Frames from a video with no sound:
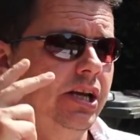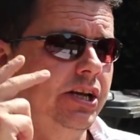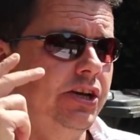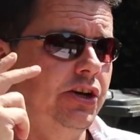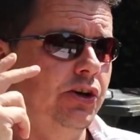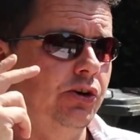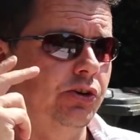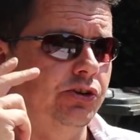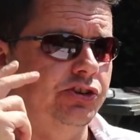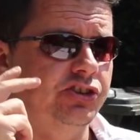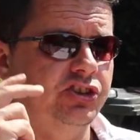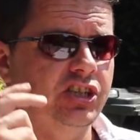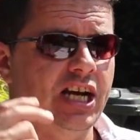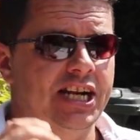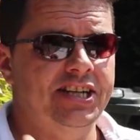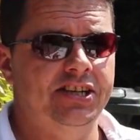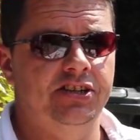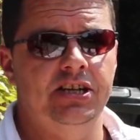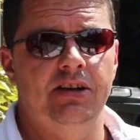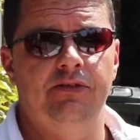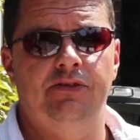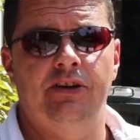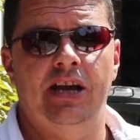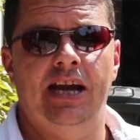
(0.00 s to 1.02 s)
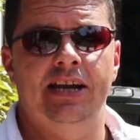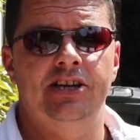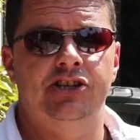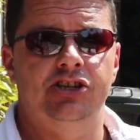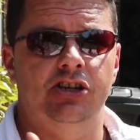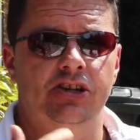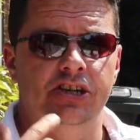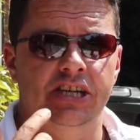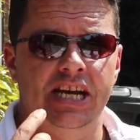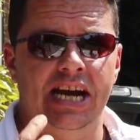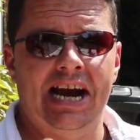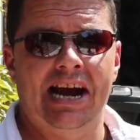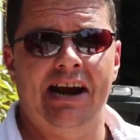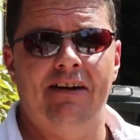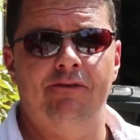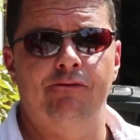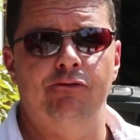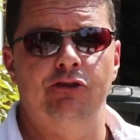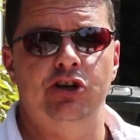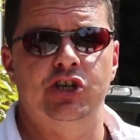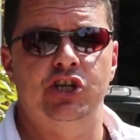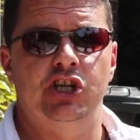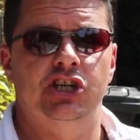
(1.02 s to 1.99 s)
your standard deviation, your
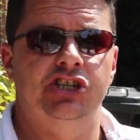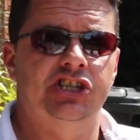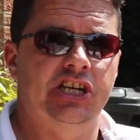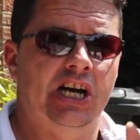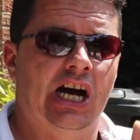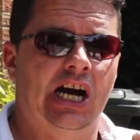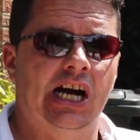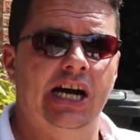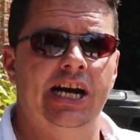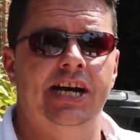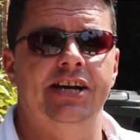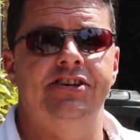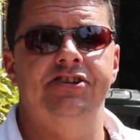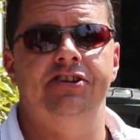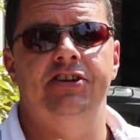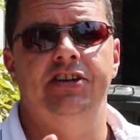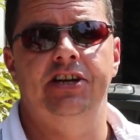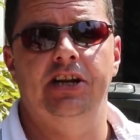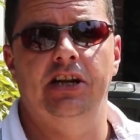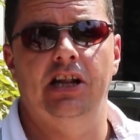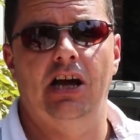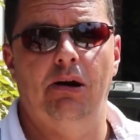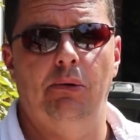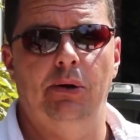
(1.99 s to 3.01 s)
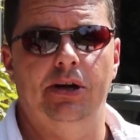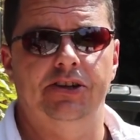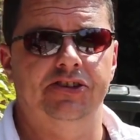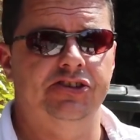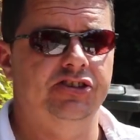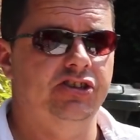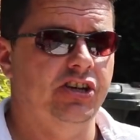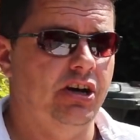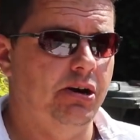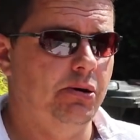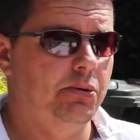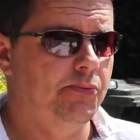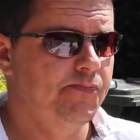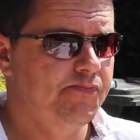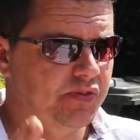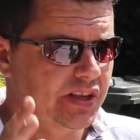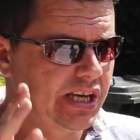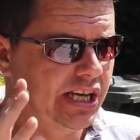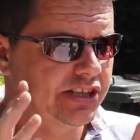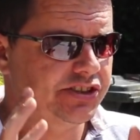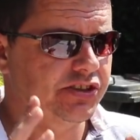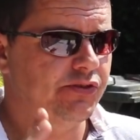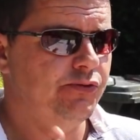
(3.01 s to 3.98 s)
averages, your highest and your lowest. So
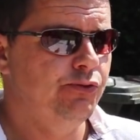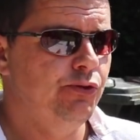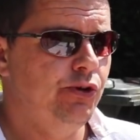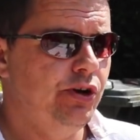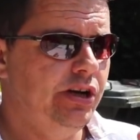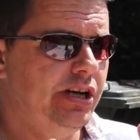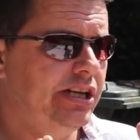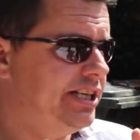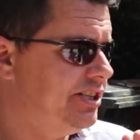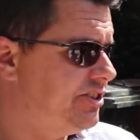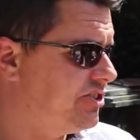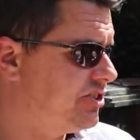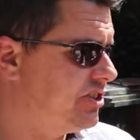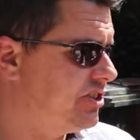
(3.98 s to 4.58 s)
it's a really